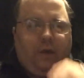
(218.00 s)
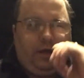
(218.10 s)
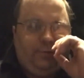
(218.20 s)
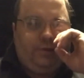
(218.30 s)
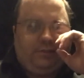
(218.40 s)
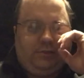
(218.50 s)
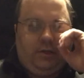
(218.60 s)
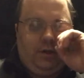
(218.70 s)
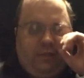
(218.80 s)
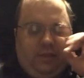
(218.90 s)
Anyways,
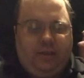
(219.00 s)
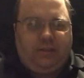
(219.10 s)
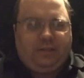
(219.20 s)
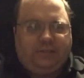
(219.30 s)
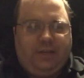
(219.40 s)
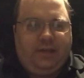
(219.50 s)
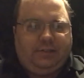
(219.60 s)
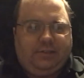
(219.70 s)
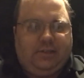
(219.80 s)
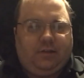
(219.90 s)
this
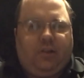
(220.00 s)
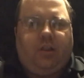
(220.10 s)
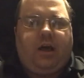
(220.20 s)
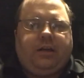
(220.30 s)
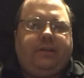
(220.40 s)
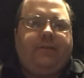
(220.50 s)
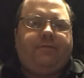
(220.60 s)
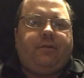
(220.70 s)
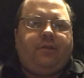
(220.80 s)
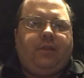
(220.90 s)
case is a lot
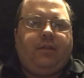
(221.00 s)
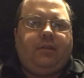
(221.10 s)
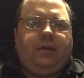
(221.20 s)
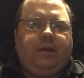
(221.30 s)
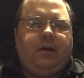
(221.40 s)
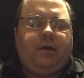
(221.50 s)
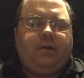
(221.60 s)
different than the